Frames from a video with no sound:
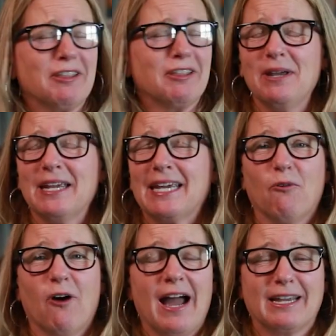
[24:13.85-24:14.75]
that
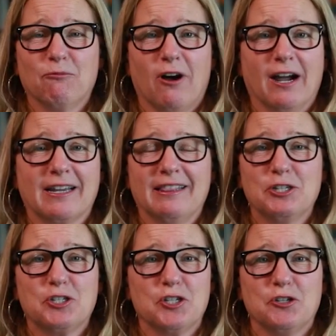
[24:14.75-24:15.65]
I can walk in
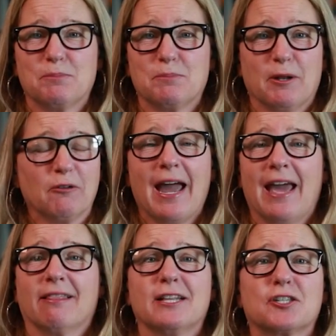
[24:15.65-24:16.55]
these shoes, but
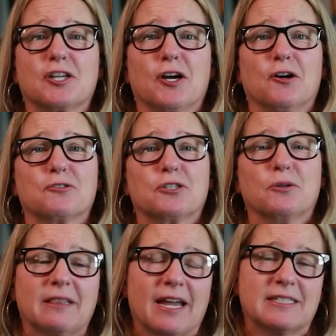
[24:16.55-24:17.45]
okay, let's go. So
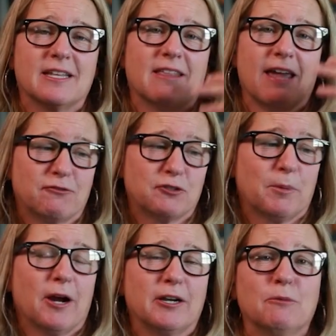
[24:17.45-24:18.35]
we like did the after
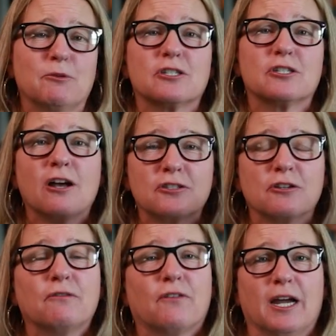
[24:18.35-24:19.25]
party, which is
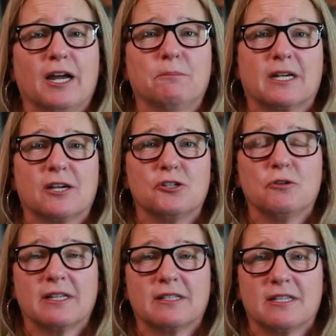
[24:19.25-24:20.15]
also fun because you
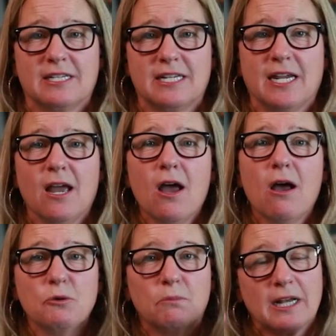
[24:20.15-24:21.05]
get
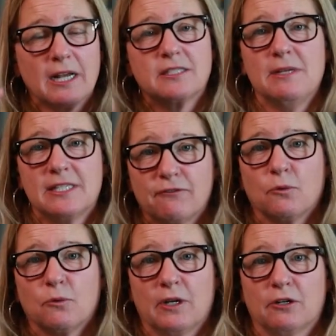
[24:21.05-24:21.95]
to meet
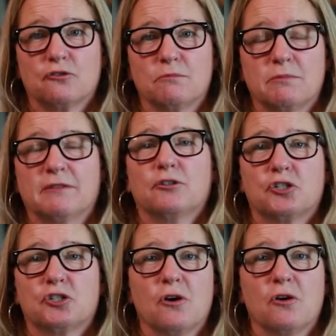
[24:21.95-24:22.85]
different winners from different
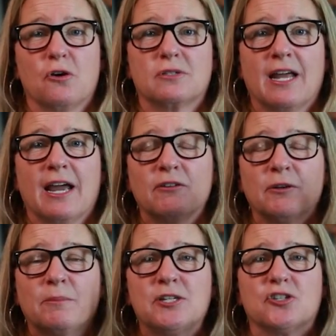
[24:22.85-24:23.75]
shows, and everybody's